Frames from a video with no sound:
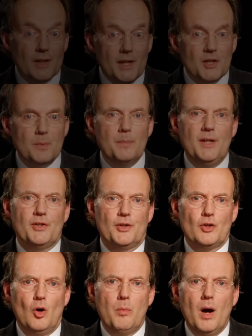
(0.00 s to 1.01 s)
key
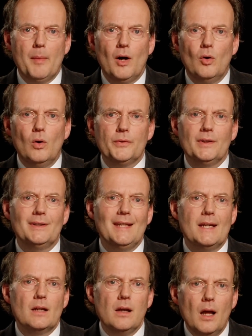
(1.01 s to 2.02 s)
speeches, Obama often
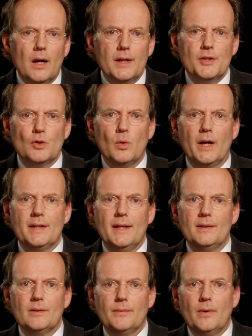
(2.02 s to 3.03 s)
declines to
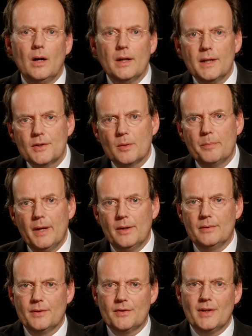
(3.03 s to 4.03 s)
identify his
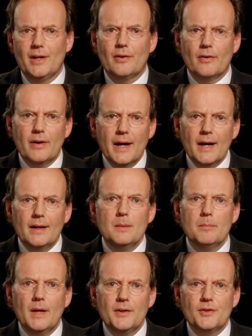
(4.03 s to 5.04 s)
opponents and rarely
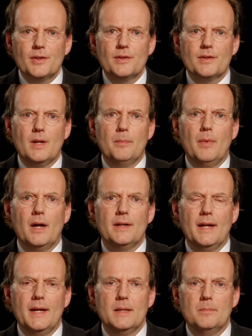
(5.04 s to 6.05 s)
mentions them by
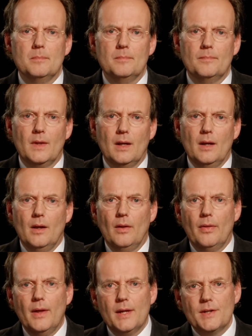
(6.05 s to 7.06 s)
name.
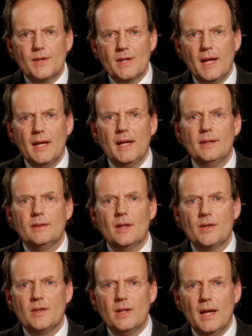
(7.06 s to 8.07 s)
"They said
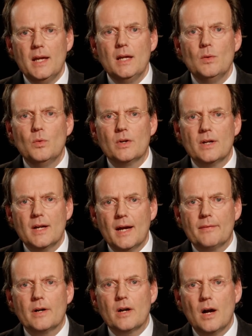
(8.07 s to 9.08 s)
this day would
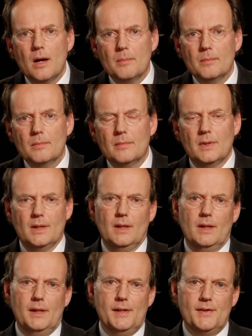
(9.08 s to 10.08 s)
never come,"
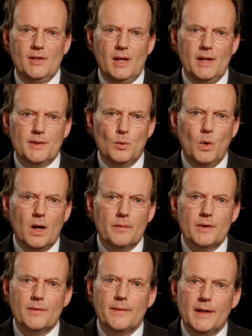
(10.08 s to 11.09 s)
he says in one
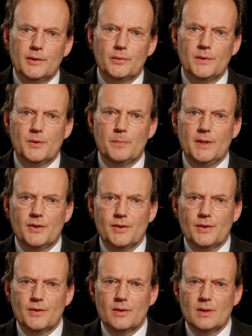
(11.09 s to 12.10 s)
of his victory
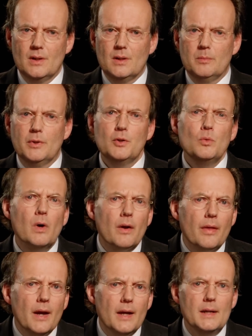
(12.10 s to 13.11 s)
speeches. But who are
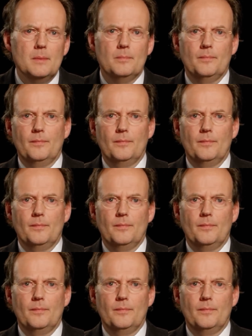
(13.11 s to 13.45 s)
they?